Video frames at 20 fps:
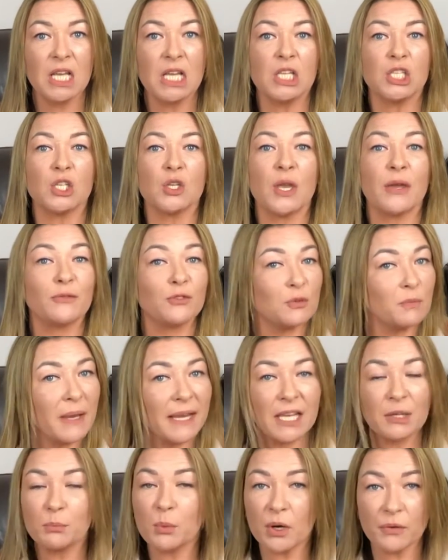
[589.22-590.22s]
So you have to
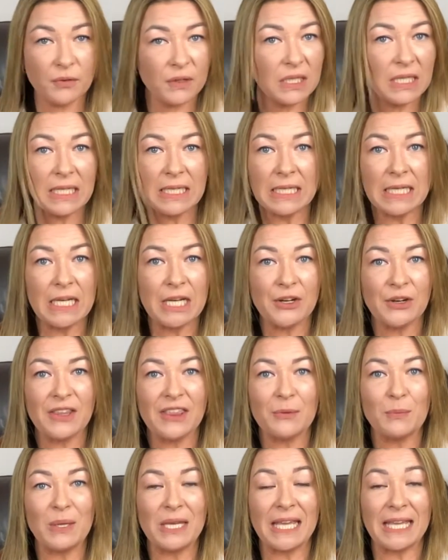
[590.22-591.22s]
make it perfectly clear in
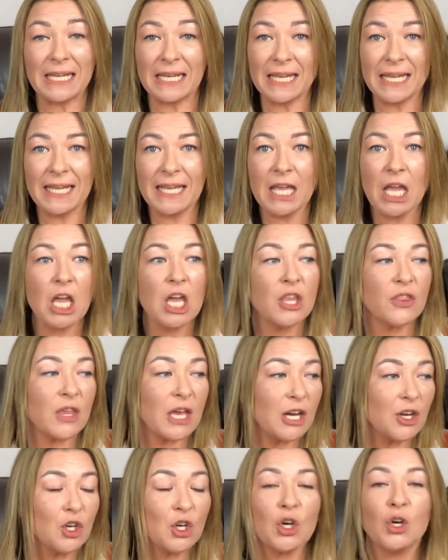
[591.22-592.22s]
the beginning.
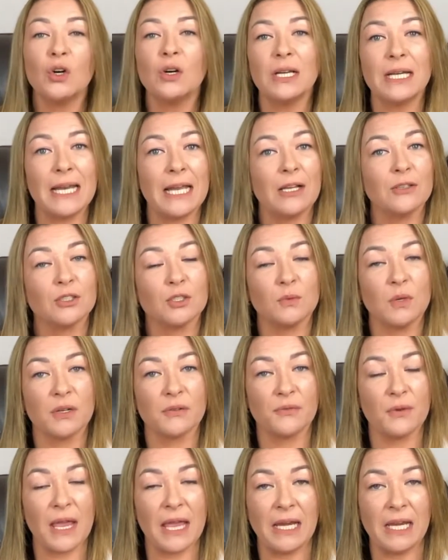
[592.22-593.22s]
They are not allowed to work
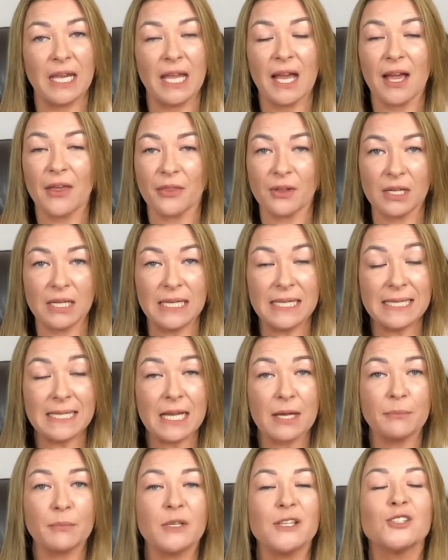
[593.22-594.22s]
for any other cleaning
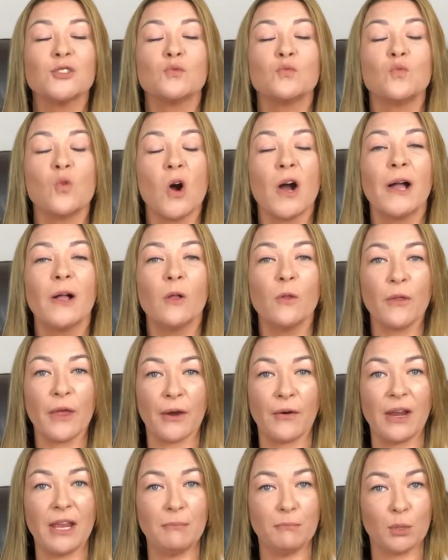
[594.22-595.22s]
companies while
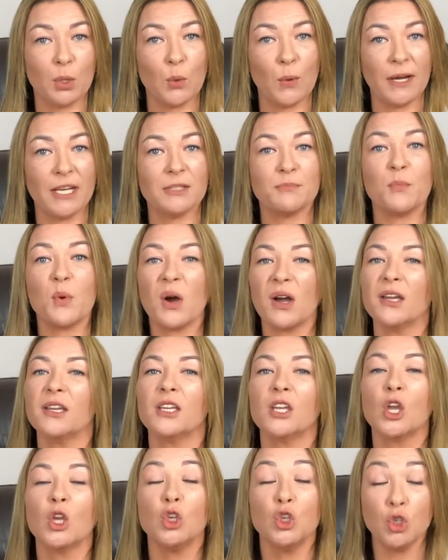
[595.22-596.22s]
they're employed
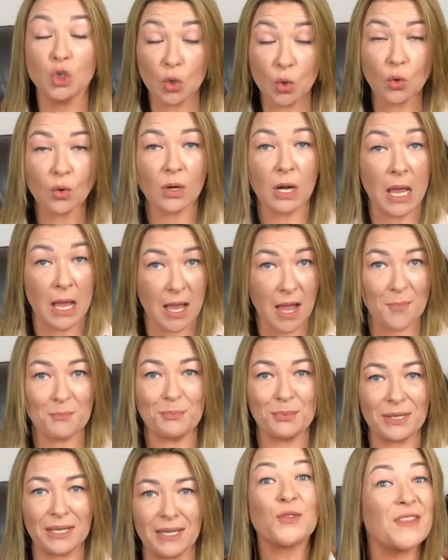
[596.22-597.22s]
by your
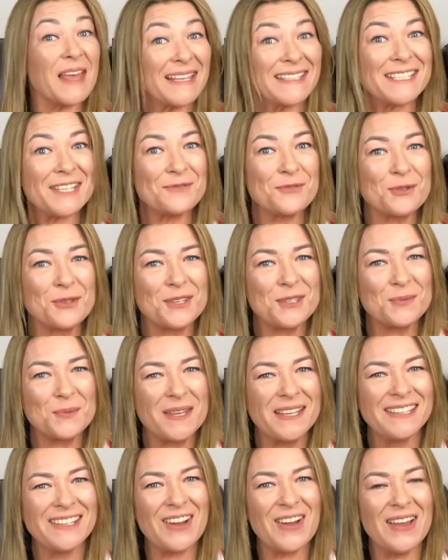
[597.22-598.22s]
company. That's it for this
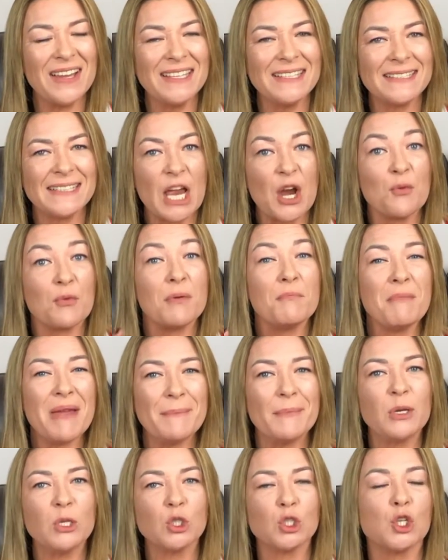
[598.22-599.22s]
week, guys.
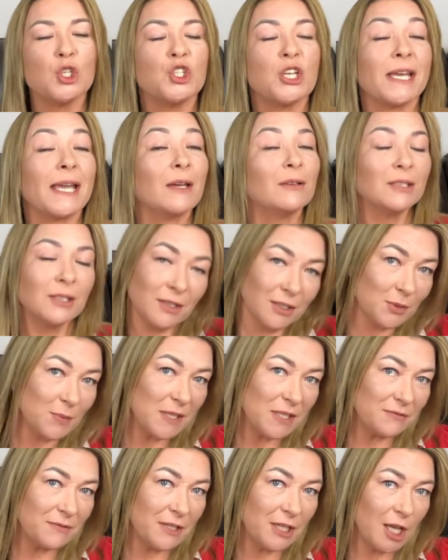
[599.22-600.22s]
Remember to check out last
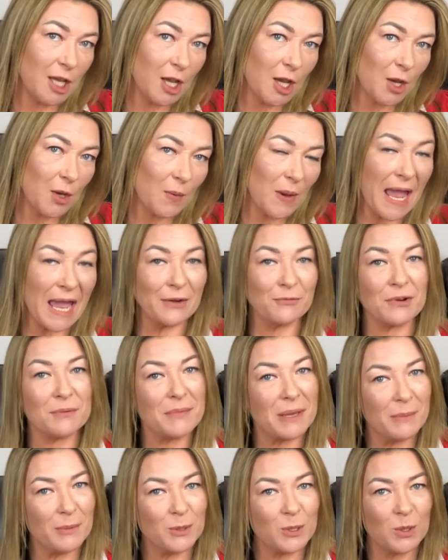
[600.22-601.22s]
week's video, and
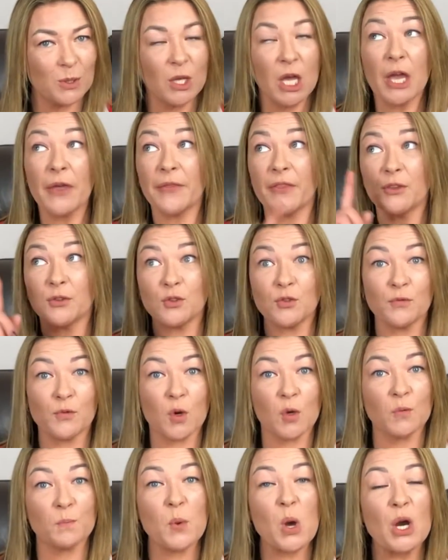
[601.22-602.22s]
remember that we've
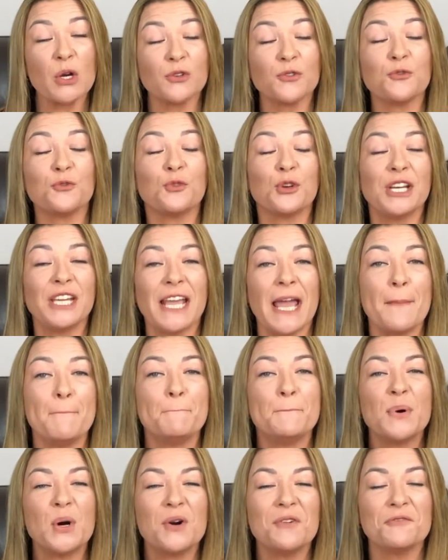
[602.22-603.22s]
got part 3 and
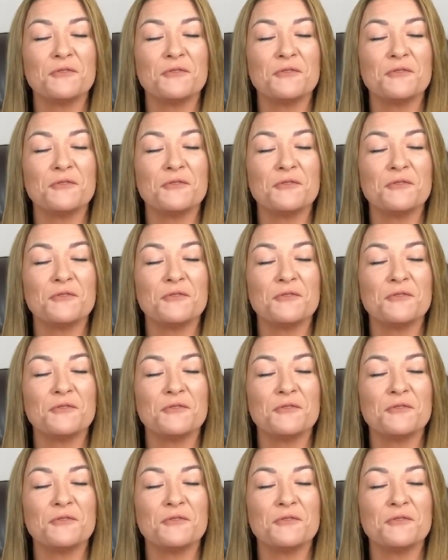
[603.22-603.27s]
part